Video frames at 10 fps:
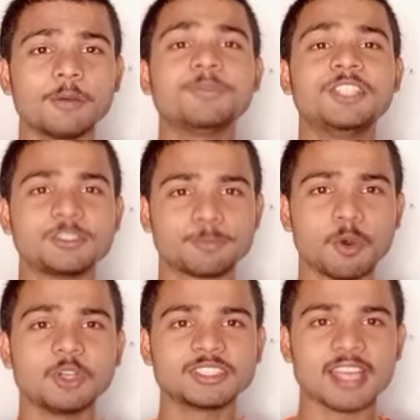of
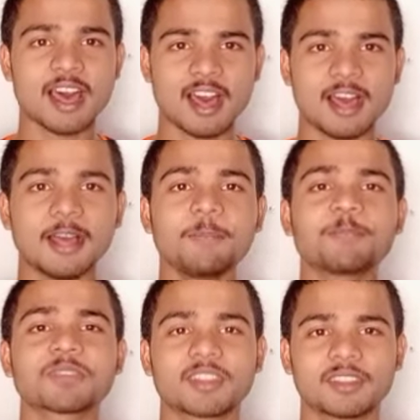this pose
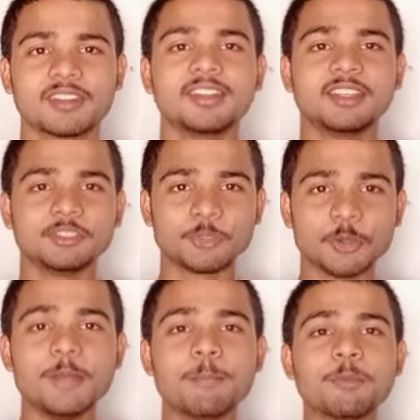are to